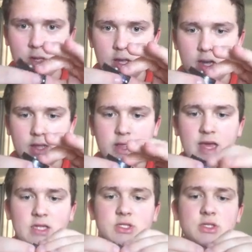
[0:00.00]

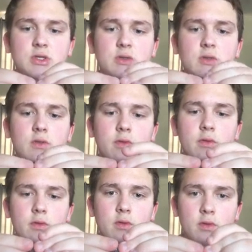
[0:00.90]
attach
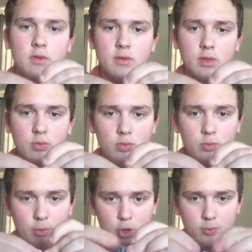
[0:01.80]
this
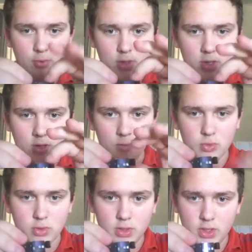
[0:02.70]
purple dotted
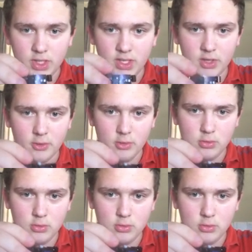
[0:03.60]
one here,